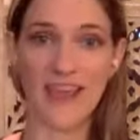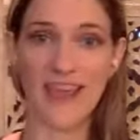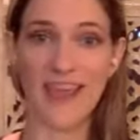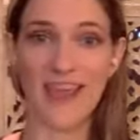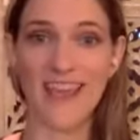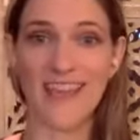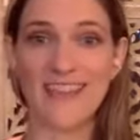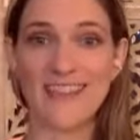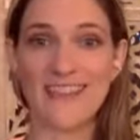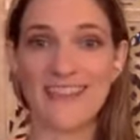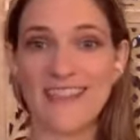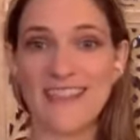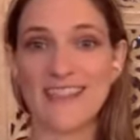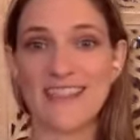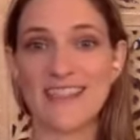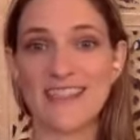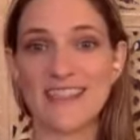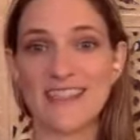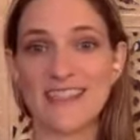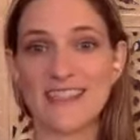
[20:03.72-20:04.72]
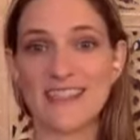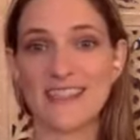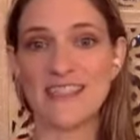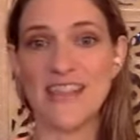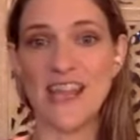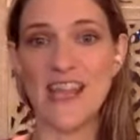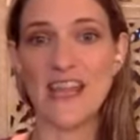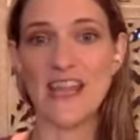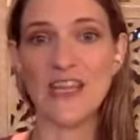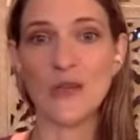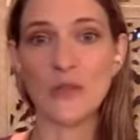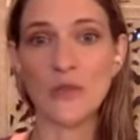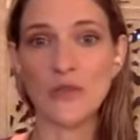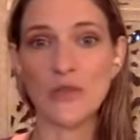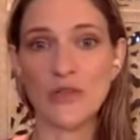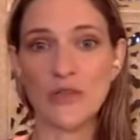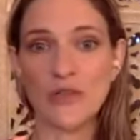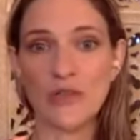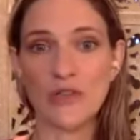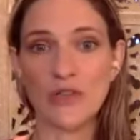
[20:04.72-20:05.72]
is this
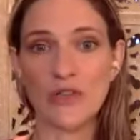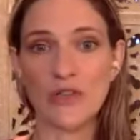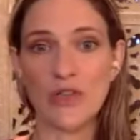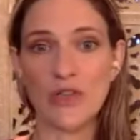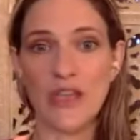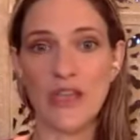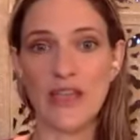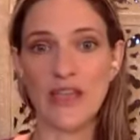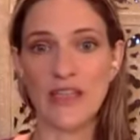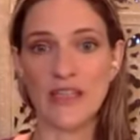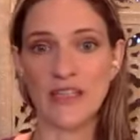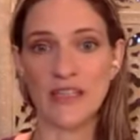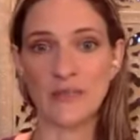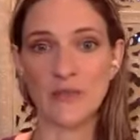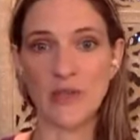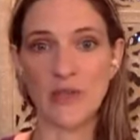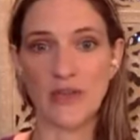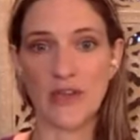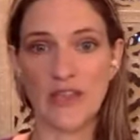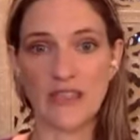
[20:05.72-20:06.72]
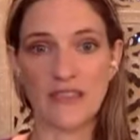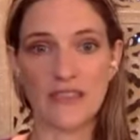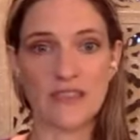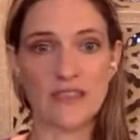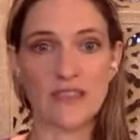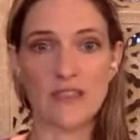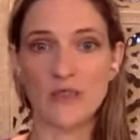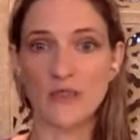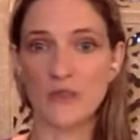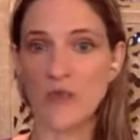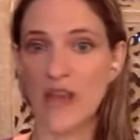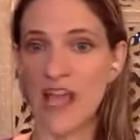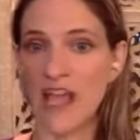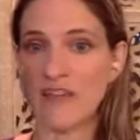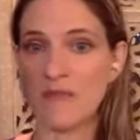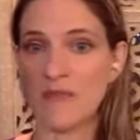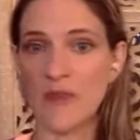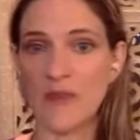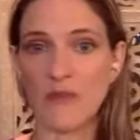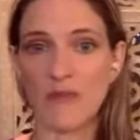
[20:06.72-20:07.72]
sustainable experience. This is what
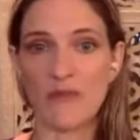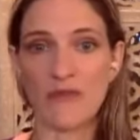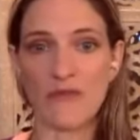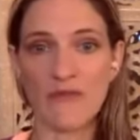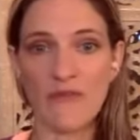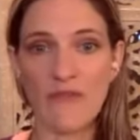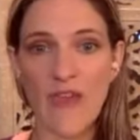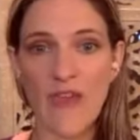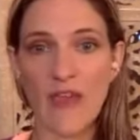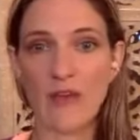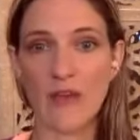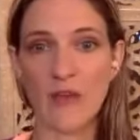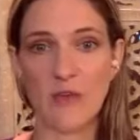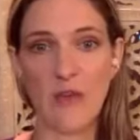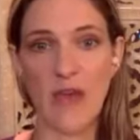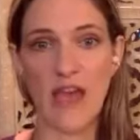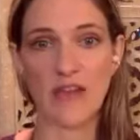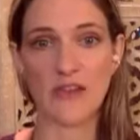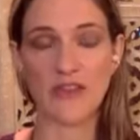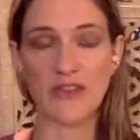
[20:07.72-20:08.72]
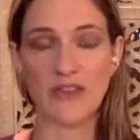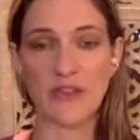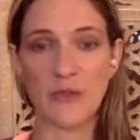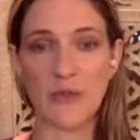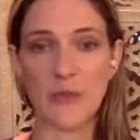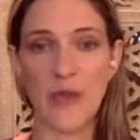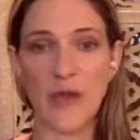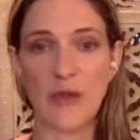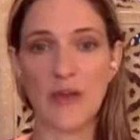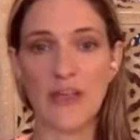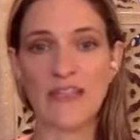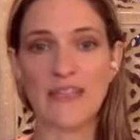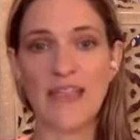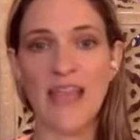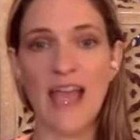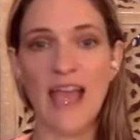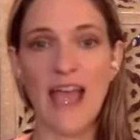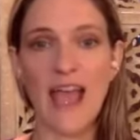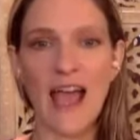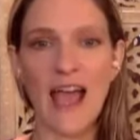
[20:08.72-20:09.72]
I've been very passionate about, is
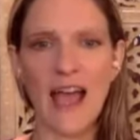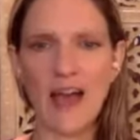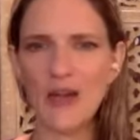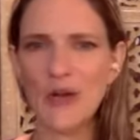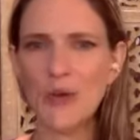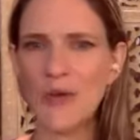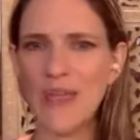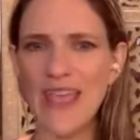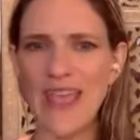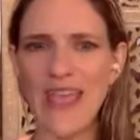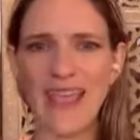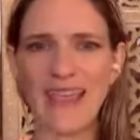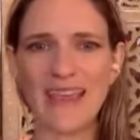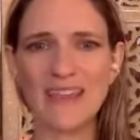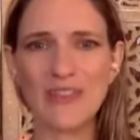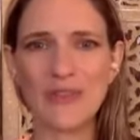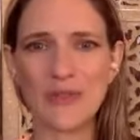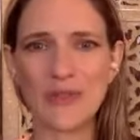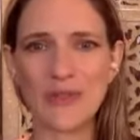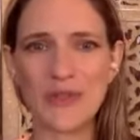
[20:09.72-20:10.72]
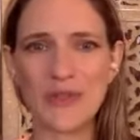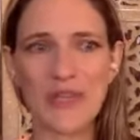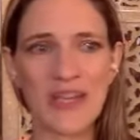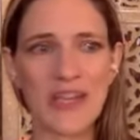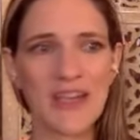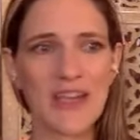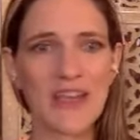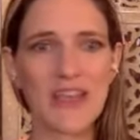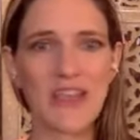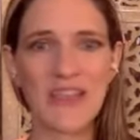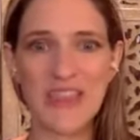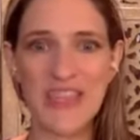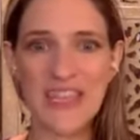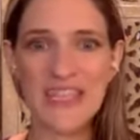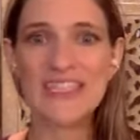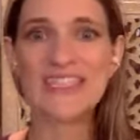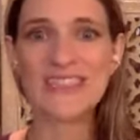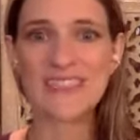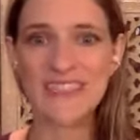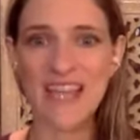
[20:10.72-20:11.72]
how do we handle
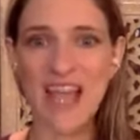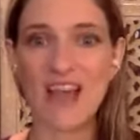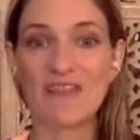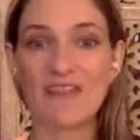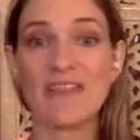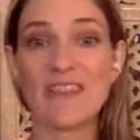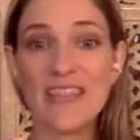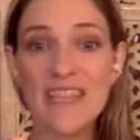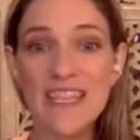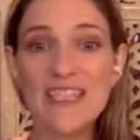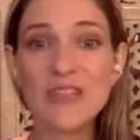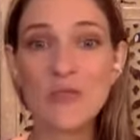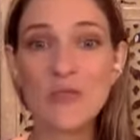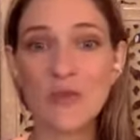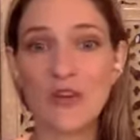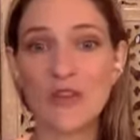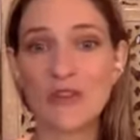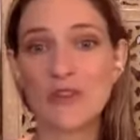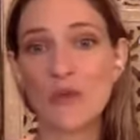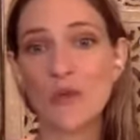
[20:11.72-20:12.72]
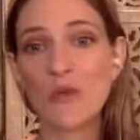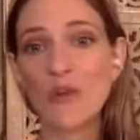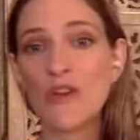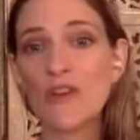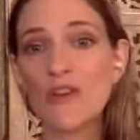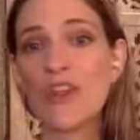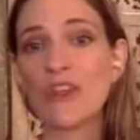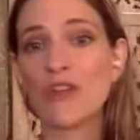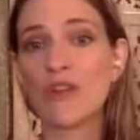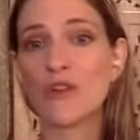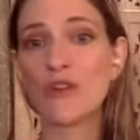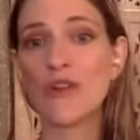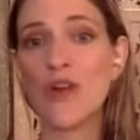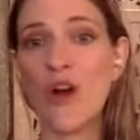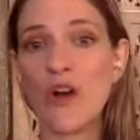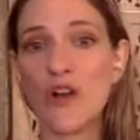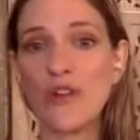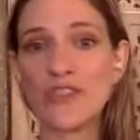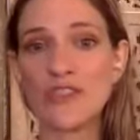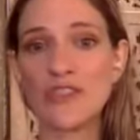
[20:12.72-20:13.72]
this stuff, this work, the work that you're
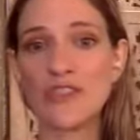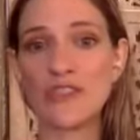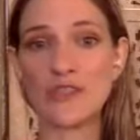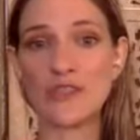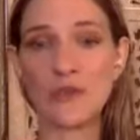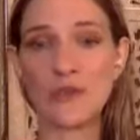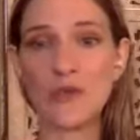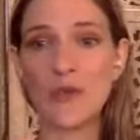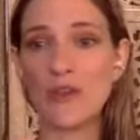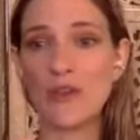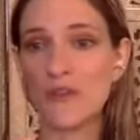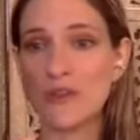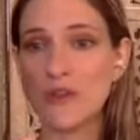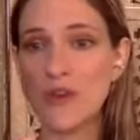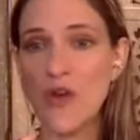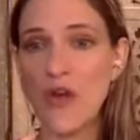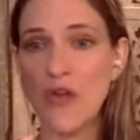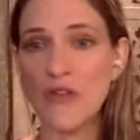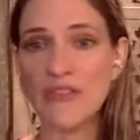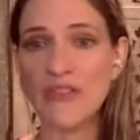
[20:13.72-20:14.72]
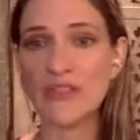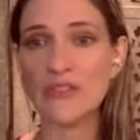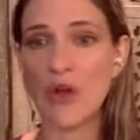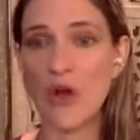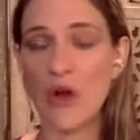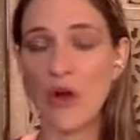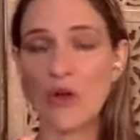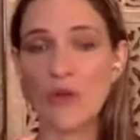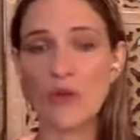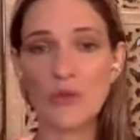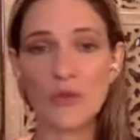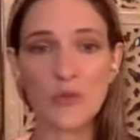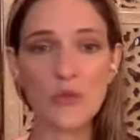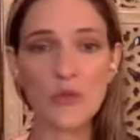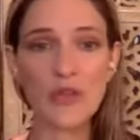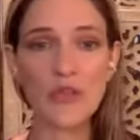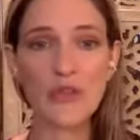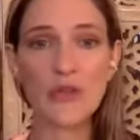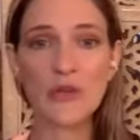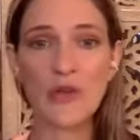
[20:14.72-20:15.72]
called to do. If you're on this call, the
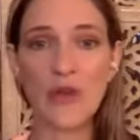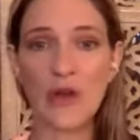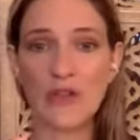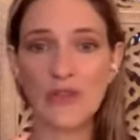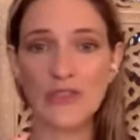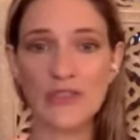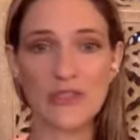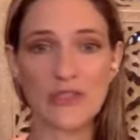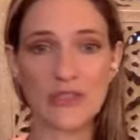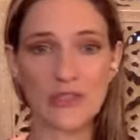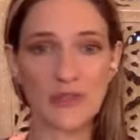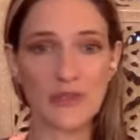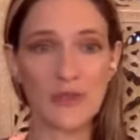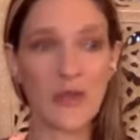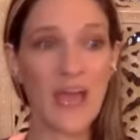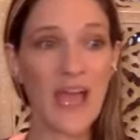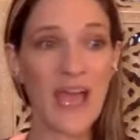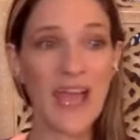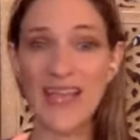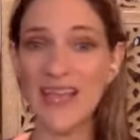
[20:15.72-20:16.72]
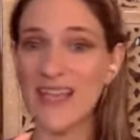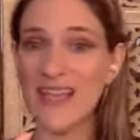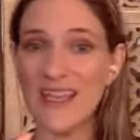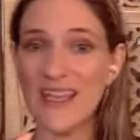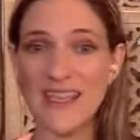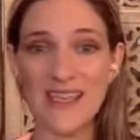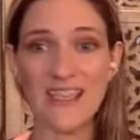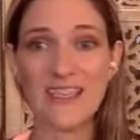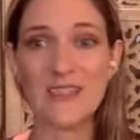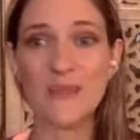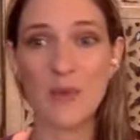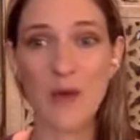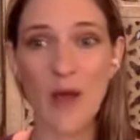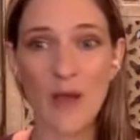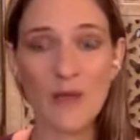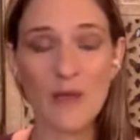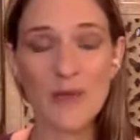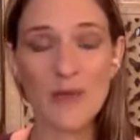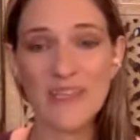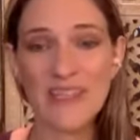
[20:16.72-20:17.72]
work you're called to do, it's
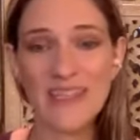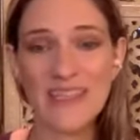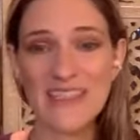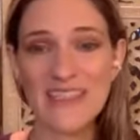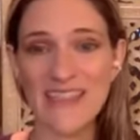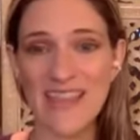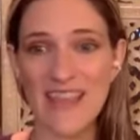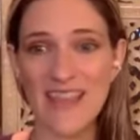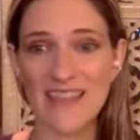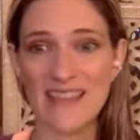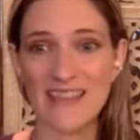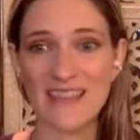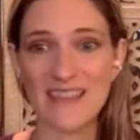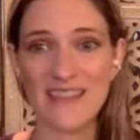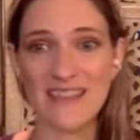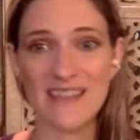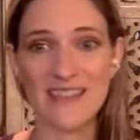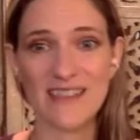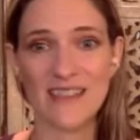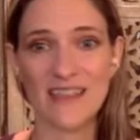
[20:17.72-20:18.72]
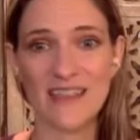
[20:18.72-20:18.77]
probably intense.